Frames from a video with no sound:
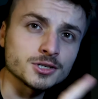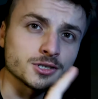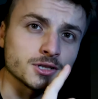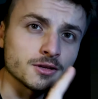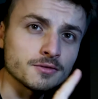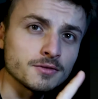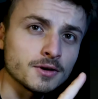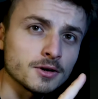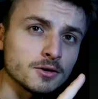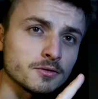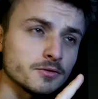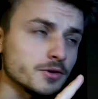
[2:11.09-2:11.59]

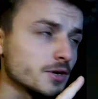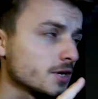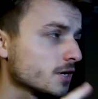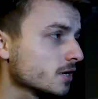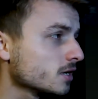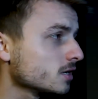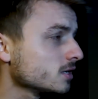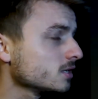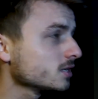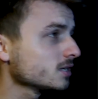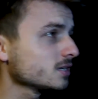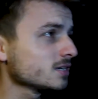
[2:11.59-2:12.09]
Stefan over
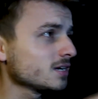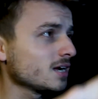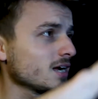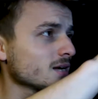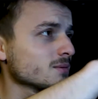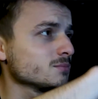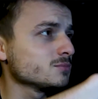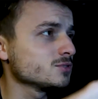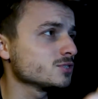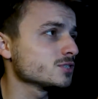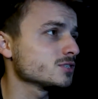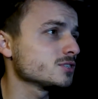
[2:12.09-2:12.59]
here.
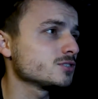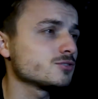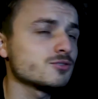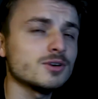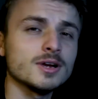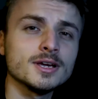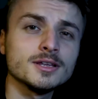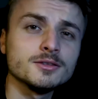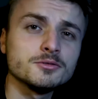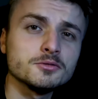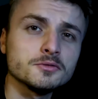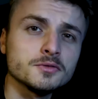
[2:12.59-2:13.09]
I'm just
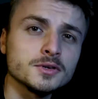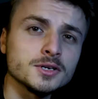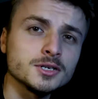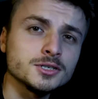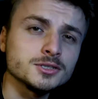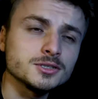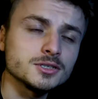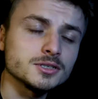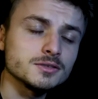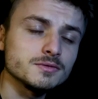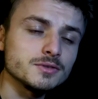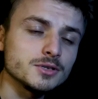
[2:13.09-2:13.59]
trying to
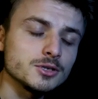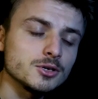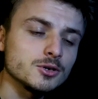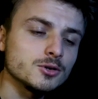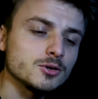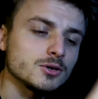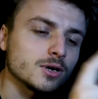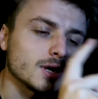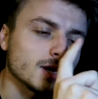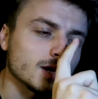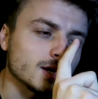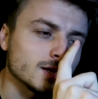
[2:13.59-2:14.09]
finish this
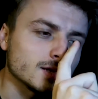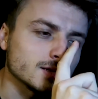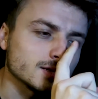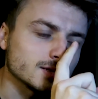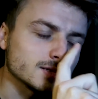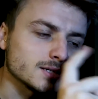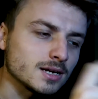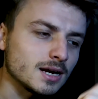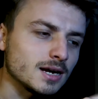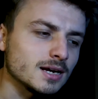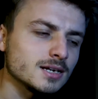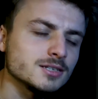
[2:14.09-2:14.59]
video,
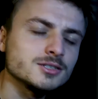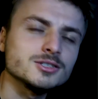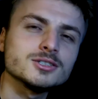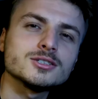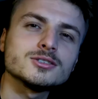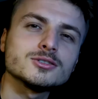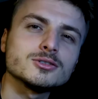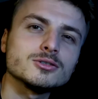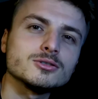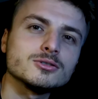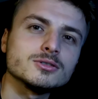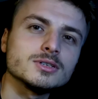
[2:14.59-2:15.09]
and I
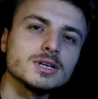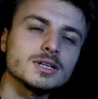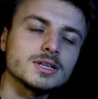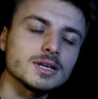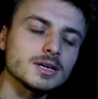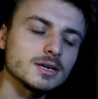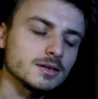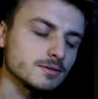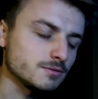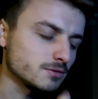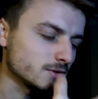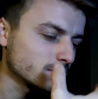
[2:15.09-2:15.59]
just saw that
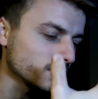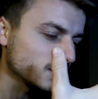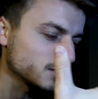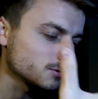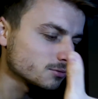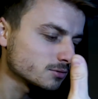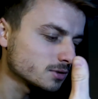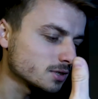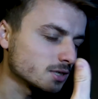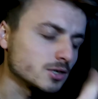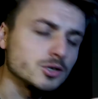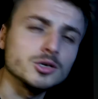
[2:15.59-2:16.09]
I forgot
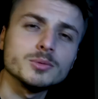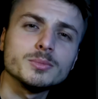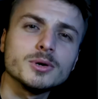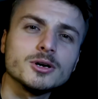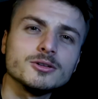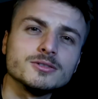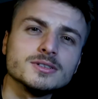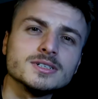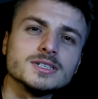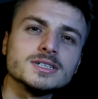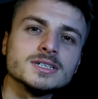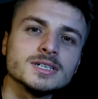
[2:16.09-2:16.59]
to tell you
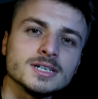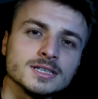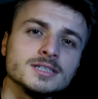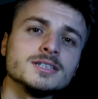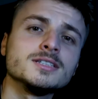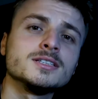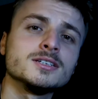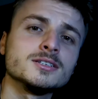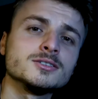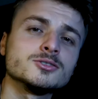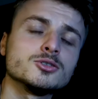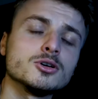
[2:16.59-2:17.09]
about the
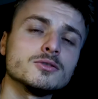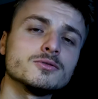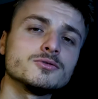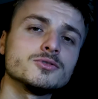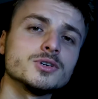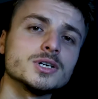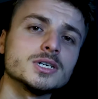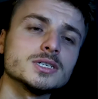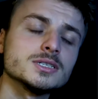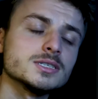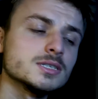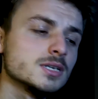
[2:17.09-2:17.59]
editing
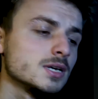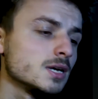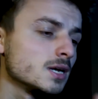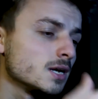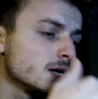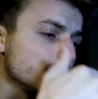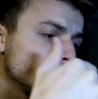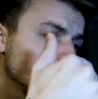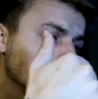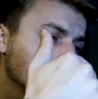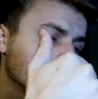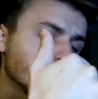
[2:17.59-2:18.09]
softwares.
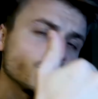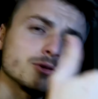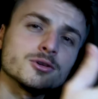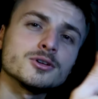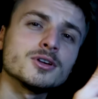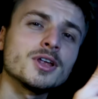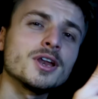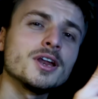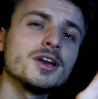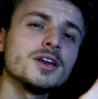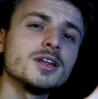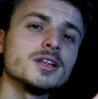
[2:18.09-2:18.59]
You're
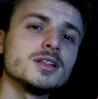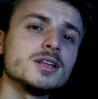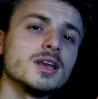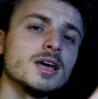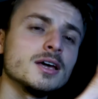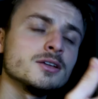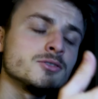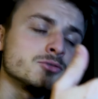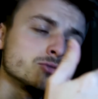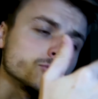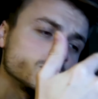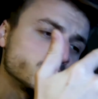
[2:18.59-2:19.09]
gonna need
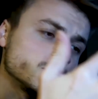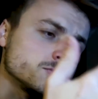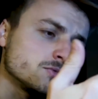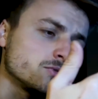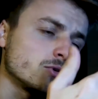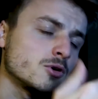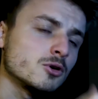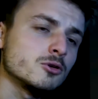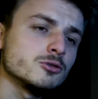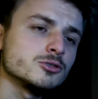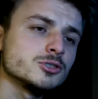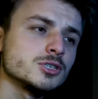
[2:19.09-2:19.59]
Lightroom,
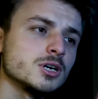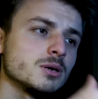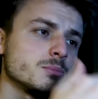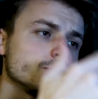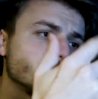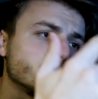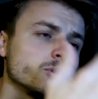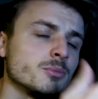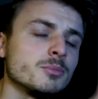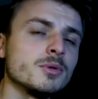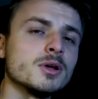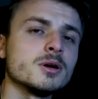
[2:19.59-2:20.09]
Photoshop,
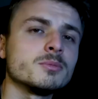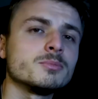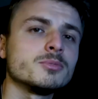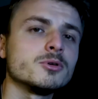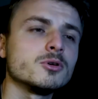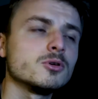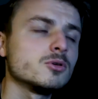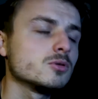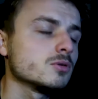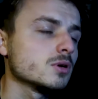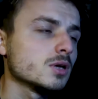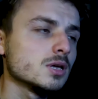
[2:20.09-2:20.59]
Premiere
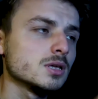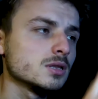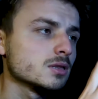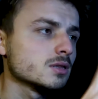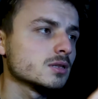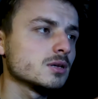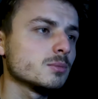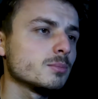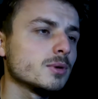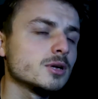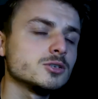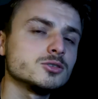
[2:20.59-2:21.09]
Pro, and
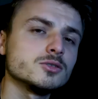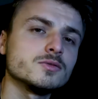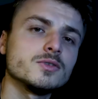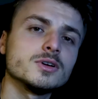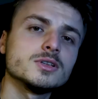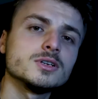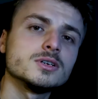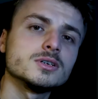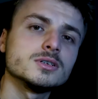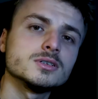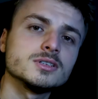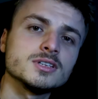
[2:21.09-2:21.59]
a bunch of
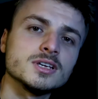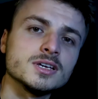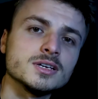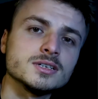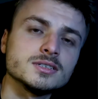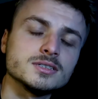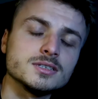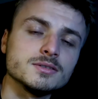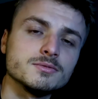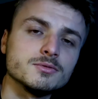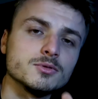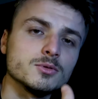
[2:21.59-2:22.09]
other
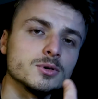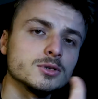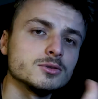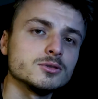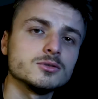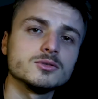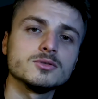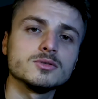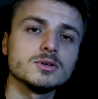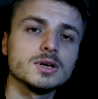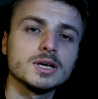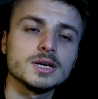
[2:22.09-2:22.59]
things if you want to
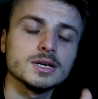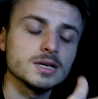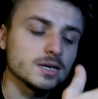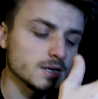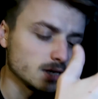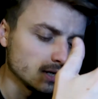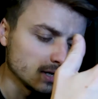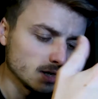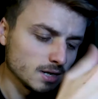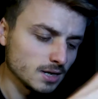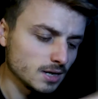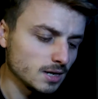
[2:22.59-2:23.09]
do like
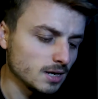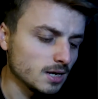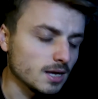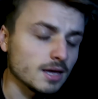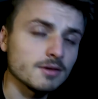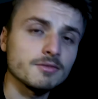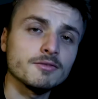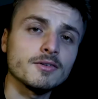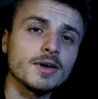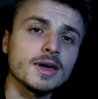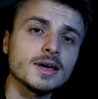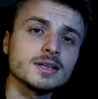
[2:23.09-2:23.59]

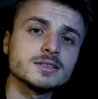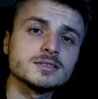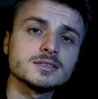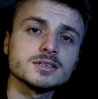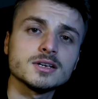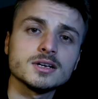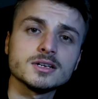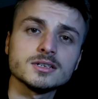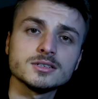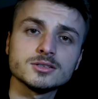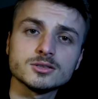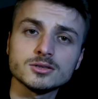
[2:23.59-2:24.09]
effects.
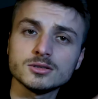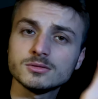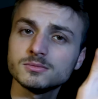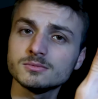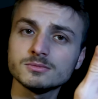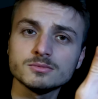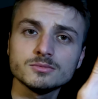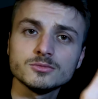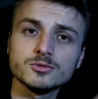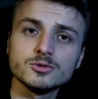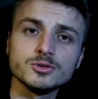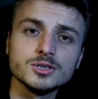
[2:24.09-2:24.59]
So
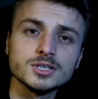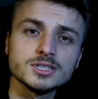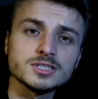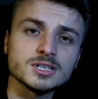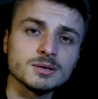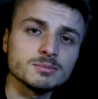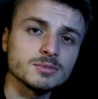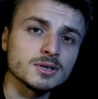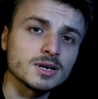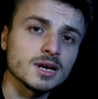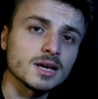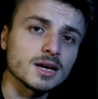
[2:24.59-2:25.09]
you need
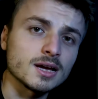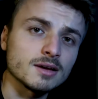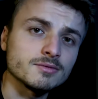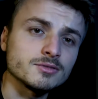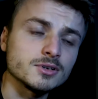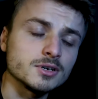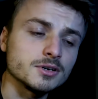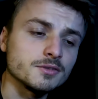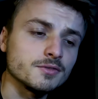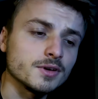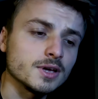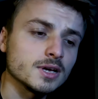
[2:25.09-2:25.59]
something like
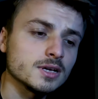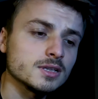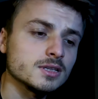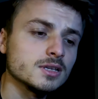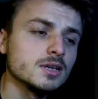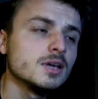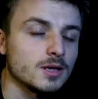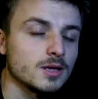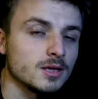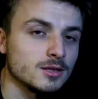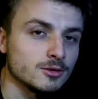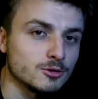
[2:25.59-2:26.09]
After Effects,
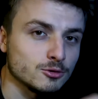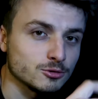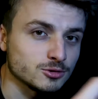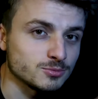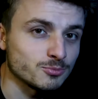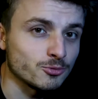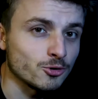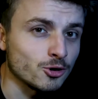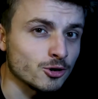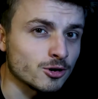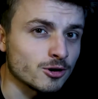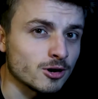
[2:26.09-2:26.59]
and those
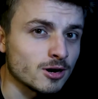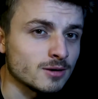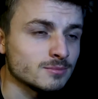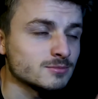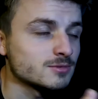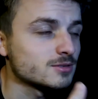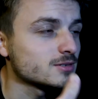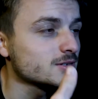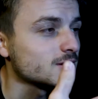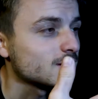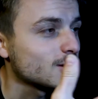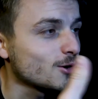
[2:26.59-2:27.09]

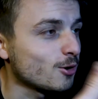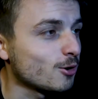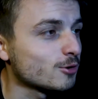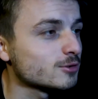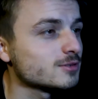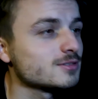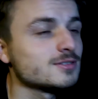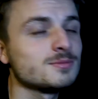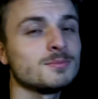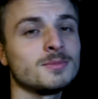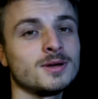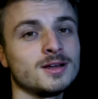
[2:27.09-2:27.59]
programs
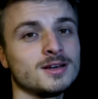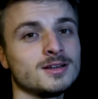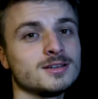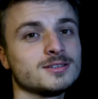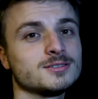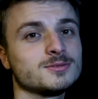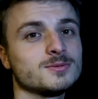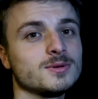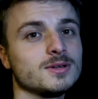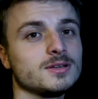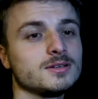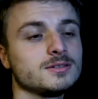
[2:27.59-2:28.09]
cost money
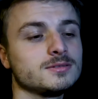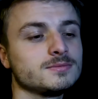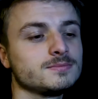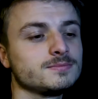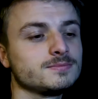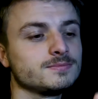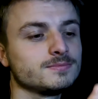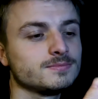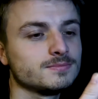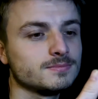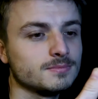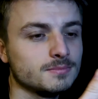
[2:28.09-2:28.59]
as well,
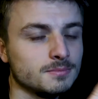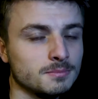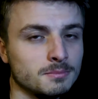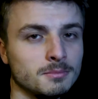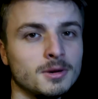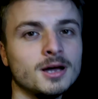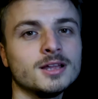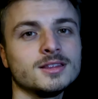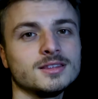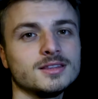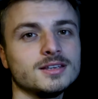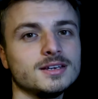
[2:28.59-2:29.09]

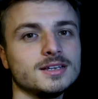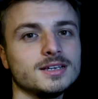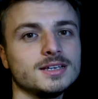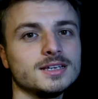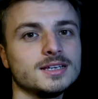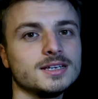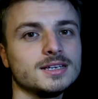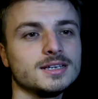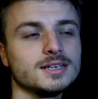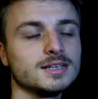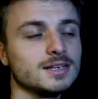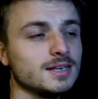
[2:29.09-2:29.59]
monthly,
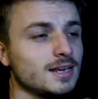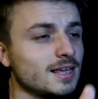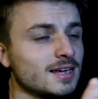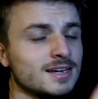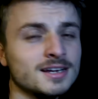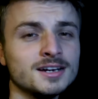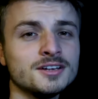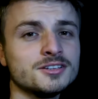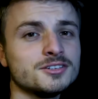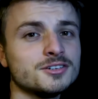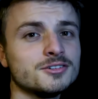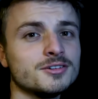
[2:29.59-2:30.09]
like
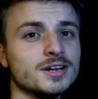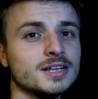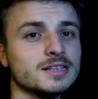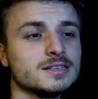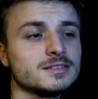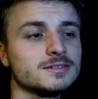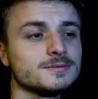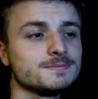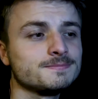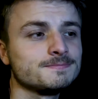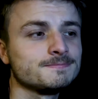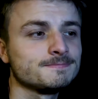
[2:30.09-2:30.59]
another rent.